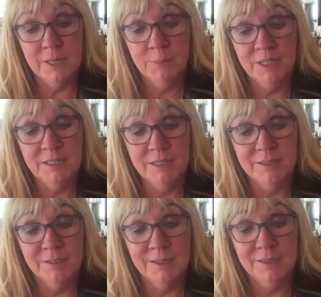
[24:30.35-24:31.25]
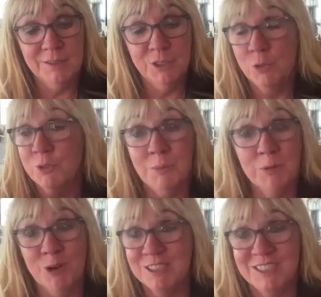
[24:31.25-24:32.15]
you don't come
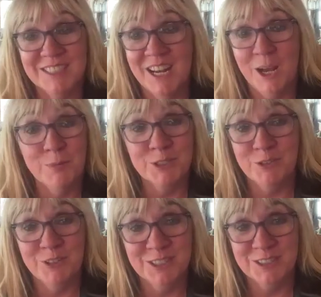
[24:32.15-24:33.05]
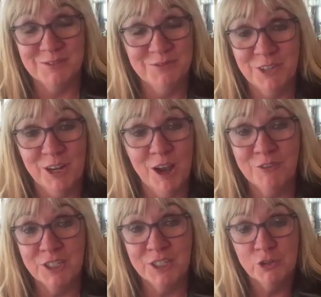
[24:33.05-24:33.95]
across these kind of opportunities very
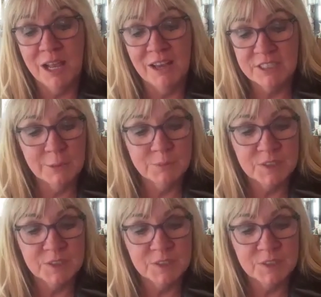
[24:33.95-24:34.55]
often in your lifetime.